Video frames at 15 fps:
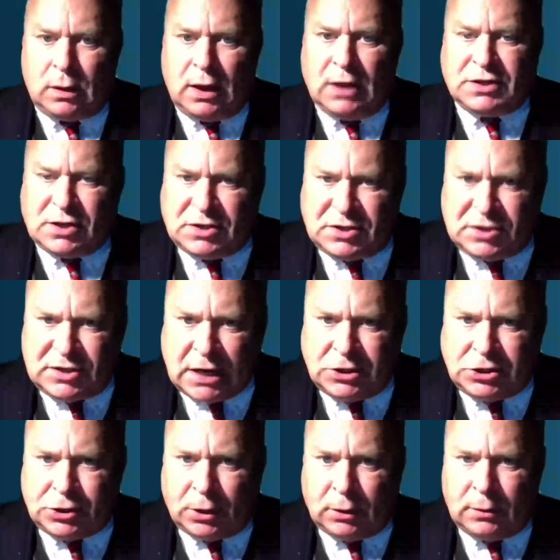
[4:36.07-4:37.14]
It's
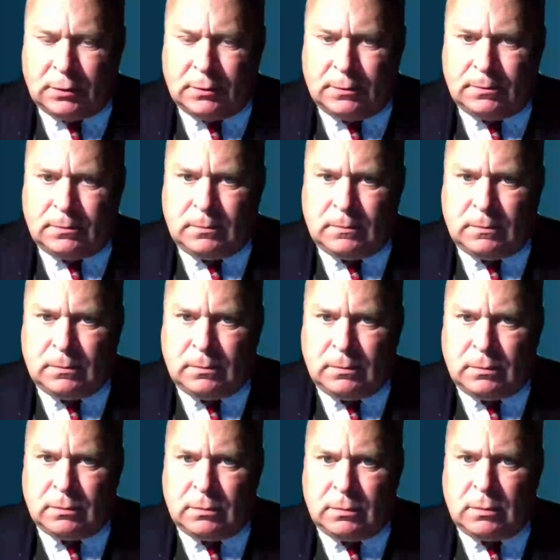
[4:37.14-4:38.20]
essential.
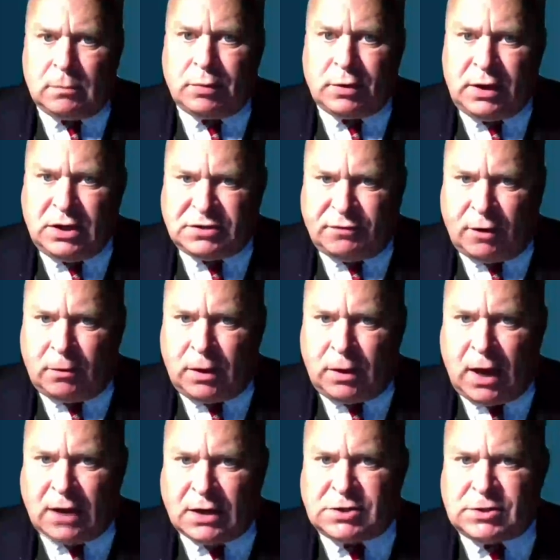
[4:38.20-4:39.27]
Please vote
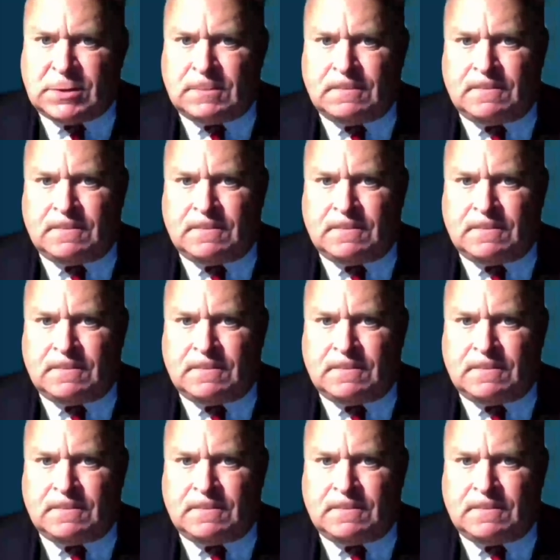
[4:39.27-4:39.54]
yes.